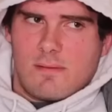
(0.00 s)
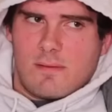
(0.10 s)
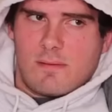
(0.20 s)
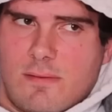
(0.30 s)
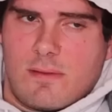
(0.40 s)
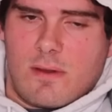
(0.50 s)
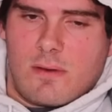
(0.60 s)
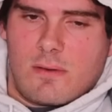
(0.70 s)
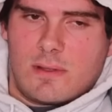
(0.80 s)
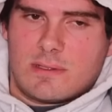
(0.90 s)

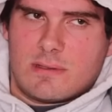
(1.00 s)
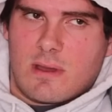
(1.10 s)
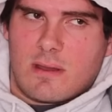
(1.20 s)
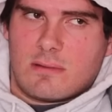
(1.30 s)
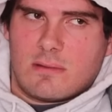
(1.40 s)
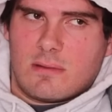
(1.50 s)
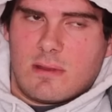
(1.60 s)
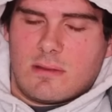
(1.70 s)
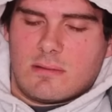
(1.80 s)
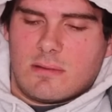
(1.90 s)
No, it's not.
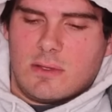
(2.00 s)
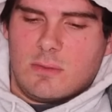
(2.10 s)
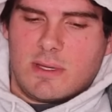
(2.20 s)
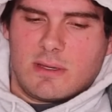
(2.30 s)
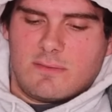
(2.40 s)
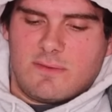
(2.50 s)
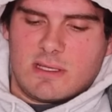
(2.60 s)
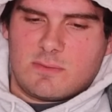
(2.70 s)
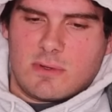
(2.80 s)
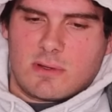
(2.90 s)
And you being on
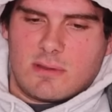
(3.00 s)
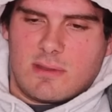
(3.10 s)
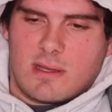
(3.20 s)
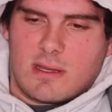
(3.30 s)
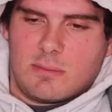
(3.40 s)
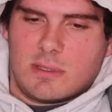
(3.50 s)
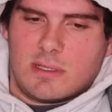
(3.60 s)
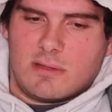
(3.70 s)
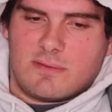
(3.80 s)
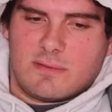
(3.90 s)
Facebook, that I believe.